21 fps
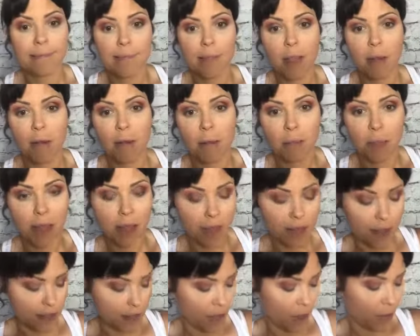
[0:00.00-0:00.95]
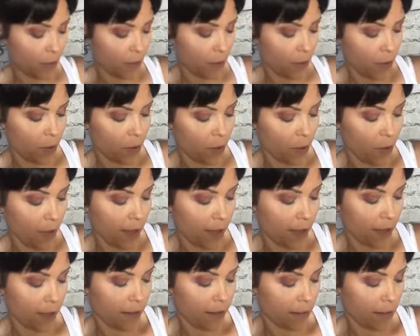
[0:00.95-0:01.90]
I'm going to blend this out real
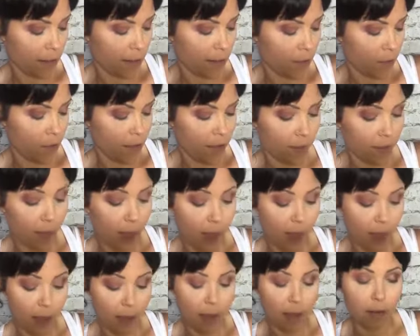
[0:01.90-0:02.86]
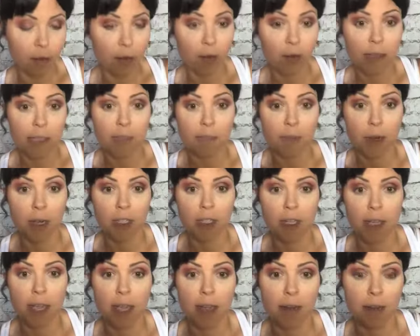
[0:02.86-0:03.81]
quick with my crease brush
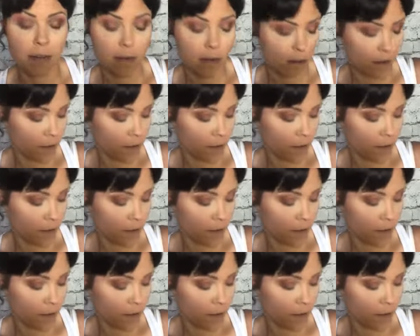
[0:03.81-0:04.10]
again